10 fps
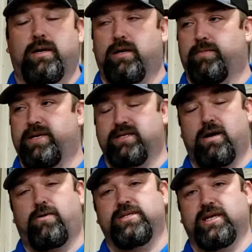As
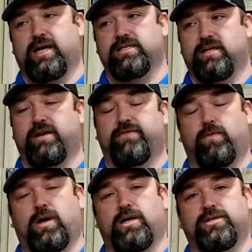always, guys, thanks for
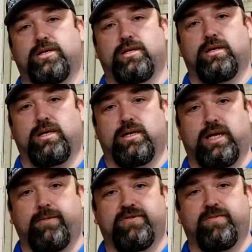watching, and
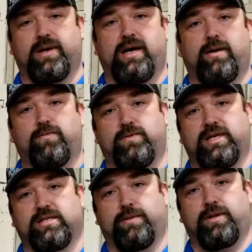keep us in mind
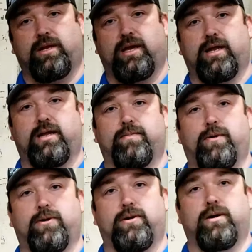next time you need a Can-Am
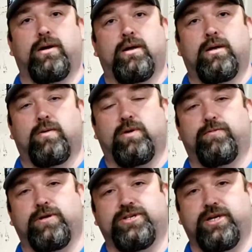part. We
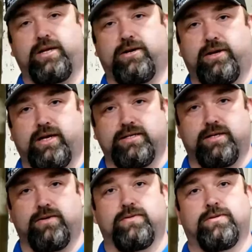appreciate all you guys
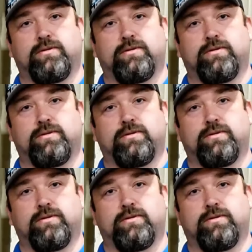do.